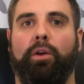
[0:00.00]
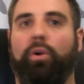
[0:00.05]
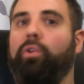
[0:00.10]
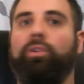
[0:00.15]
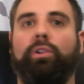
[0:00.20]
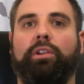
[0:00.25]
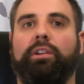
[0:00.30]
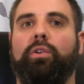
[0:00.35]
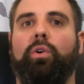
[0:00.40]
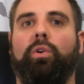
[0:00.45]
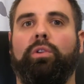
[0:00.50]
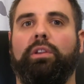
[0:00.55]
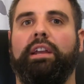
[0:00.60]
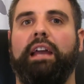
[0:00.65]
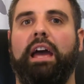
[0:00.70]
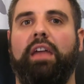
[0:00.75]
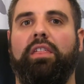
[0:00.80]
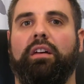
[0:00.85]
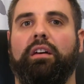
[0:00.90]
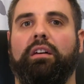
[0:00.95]
all
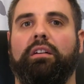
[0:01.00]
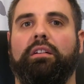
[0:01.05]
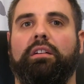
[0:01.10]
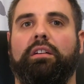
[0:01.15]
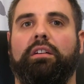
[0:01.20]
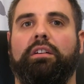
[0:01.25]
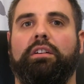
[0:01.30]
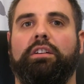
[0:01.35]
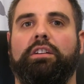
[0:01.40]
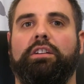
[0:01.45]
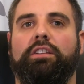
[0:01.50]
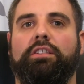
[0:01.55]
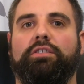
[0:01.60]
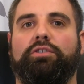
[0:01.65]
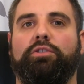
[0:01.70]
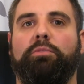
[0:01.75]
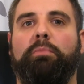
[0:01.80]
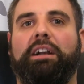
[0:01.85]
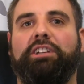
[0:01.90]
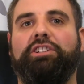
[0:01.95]
together.
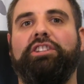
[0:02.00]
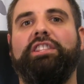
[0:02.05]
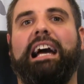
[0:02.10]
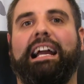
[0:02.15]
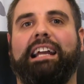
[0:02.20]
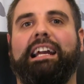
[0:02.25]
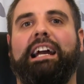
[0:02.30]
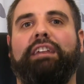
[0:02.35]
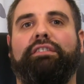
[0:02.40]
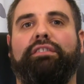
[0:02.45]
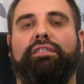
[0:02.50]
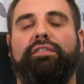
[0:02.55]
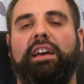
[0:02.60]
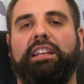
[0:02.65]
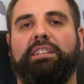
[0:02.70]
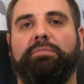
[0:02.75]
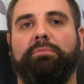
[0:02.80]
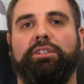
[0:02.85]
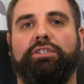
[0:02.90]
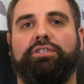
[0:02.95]
So imagine that kind of
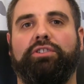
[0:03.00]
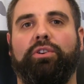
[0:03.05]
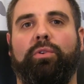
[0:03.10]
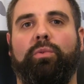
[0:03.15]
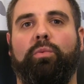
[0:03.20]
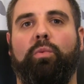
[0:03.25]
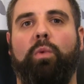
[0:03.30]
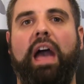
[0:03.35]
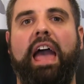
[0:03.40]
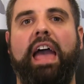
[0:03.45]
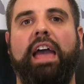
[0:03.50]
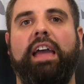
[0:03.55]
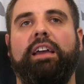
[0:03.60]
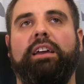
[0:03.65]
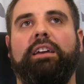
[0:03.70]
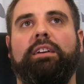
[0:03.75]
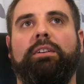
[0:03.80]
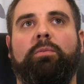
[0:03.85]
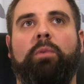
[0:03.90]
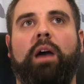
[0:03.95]
investment. So
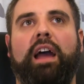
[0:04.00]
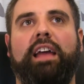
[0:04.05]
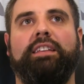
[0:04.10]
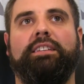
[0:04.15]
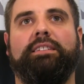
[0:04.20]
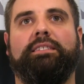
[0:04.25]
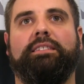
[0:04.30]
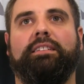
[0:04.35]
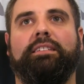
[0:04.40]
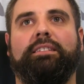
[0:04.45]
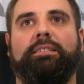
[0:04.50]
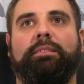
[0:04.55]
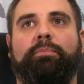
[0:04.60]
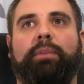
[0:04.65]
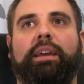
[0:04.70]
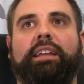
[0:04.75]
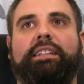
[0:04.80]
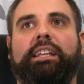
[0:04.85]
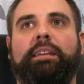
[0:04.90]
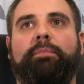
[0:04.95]
whereas
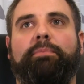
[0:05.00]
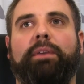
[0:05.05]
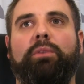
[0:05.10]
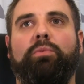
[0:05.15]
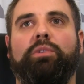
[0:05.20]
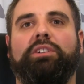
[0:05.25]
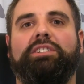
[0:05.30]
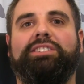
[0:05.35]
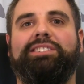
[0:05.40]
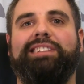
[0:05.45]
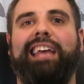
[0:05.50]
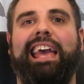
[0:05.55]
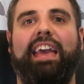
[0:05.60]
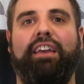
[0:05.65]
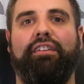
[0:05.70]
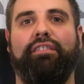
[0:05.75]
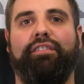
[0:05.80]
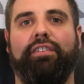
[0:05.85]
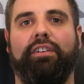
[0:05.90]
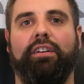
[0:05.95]
PCP would
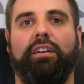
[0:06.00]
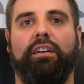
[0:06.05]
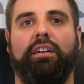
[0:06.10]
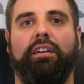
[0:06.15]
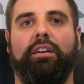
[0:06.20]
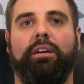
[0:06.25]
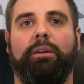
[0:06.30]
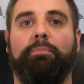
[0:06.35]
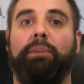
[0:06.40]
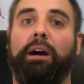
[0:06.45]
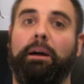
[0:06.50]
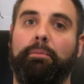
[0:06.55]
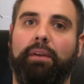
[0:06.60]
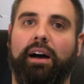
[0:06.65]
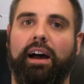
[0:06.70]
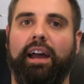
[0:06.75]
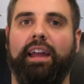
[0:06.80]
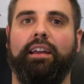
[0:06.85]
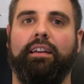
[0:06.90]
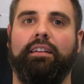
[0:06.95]
save by
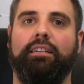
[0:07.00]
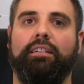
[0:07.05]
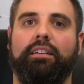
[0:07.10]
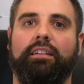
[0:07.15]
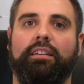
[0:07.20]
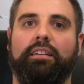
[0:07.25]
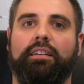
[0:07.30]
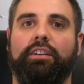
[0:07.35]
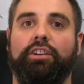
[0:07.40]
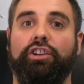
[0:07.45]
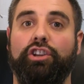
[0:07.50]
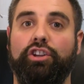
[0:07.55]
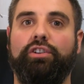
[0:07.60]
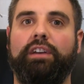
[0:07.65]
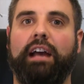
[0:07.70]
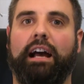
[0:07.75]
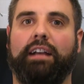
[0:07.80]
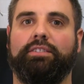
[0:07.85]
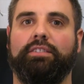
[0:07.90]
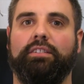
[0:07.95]
buying
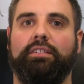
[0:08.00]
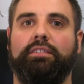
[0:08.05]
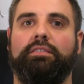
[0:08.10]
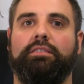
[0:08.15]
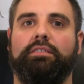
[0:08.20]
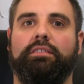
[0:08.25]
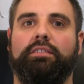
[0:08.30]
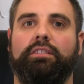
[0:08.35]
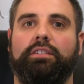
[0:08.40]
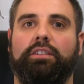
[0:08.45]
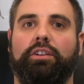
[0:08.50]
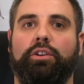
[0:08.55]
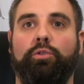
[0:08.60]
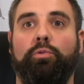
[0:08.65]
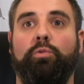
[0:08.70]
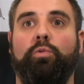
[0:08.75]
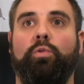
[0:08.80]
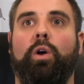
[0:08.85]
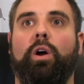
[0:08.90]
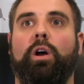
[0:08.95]
Newcastle,
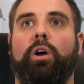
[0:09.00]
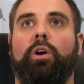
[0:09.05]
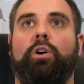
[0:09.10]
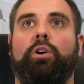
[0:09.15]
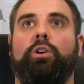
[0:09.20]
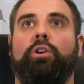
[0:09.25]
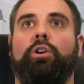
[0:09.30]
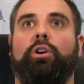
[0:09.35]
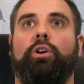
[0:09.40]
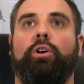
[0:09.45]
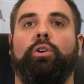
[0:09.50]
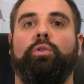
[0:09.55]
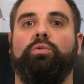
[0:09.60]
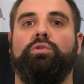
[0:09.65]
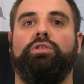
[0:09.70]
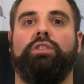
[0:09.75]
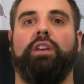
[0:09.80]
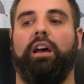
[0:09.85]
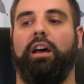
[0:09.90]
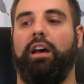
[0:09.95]

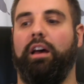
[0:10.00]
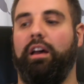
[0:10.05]
who's